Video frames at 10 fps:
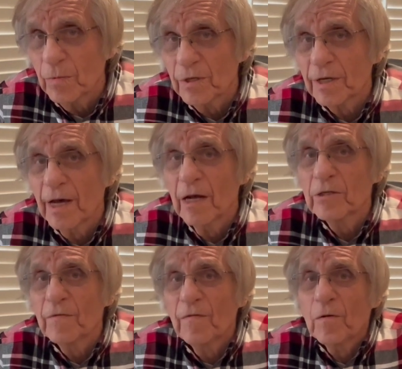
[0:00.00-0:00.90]
the
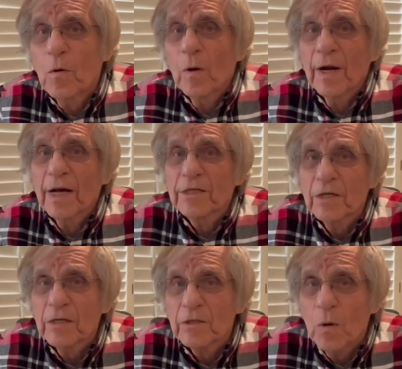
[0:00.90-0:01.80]
Council for Court
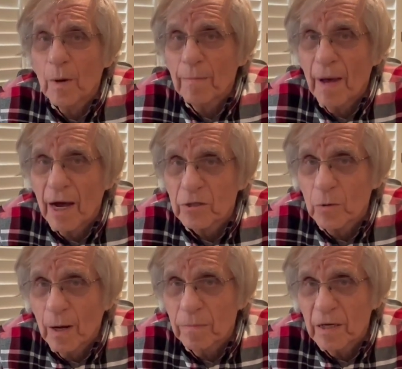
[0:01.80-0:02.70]
Excellence going back to,
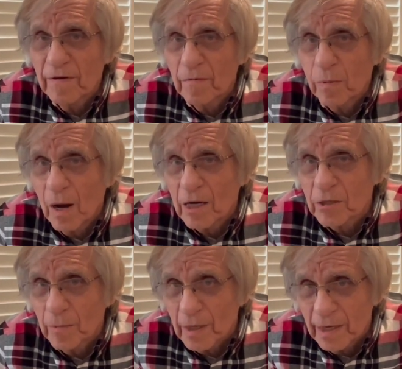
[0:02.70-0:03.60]
I believe,
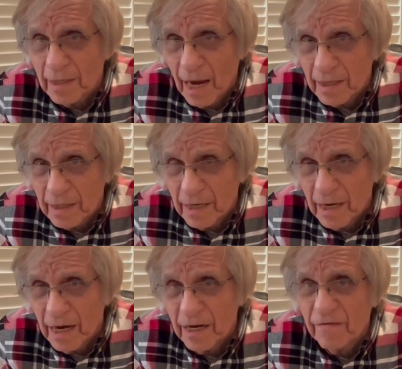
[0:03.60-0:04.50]
approximately
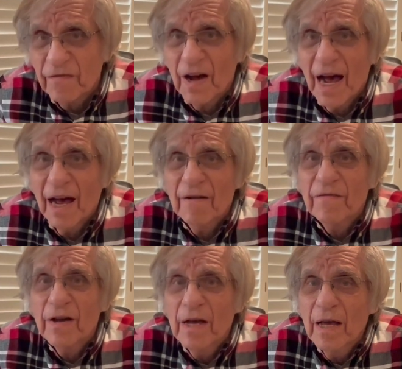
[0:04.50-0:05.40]
1985.
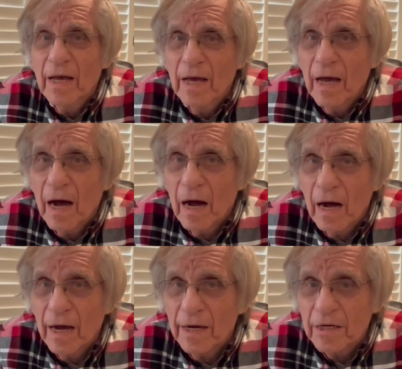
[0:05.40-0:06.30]

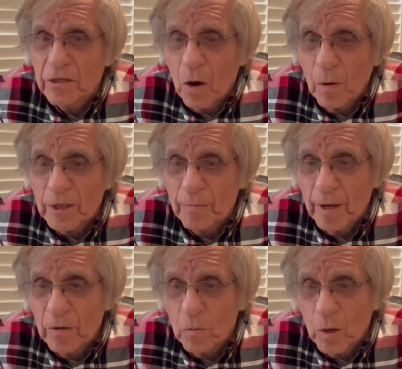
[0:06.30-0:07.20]
It has always
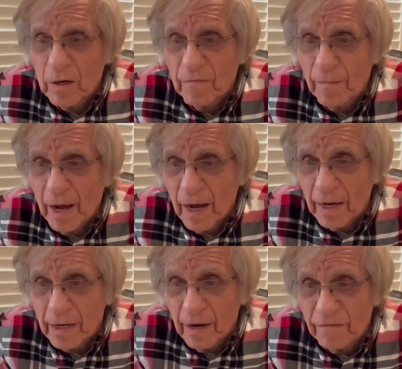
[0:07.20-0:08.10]
been one of
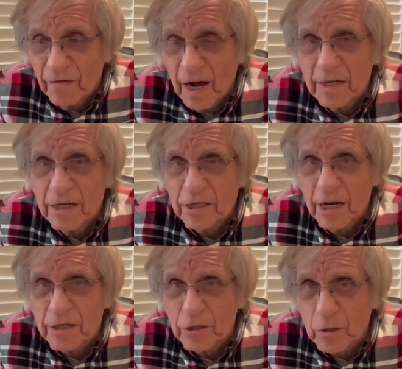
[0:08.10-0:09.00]
my fondest
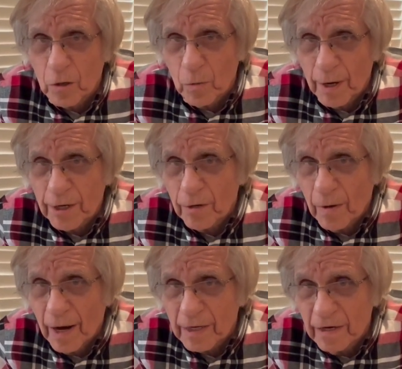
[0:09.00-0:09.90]

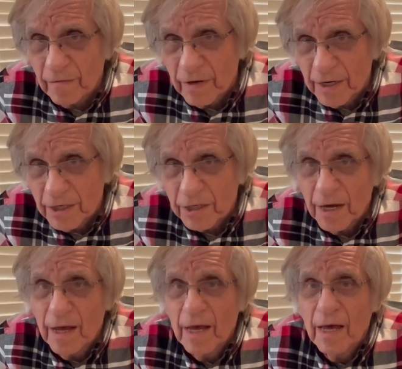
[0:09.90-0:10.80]
extracurricular activities,
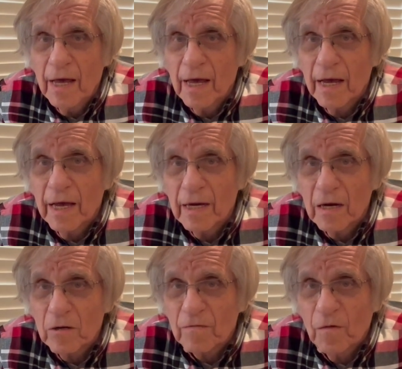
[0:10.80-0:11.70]
and I
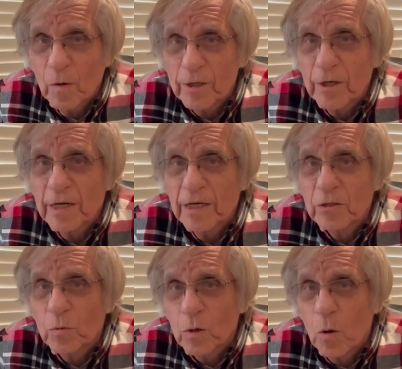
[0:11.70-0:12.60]
look forward to at
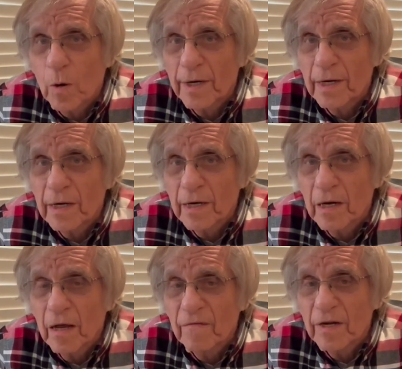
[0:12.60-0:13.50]
least recording a
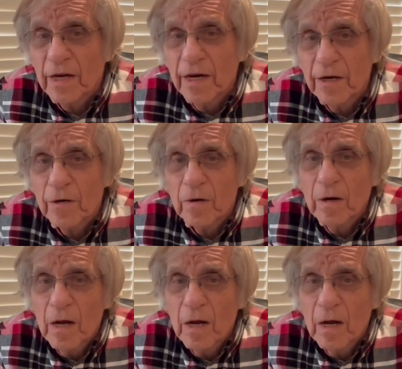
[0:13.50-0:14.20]
little of it here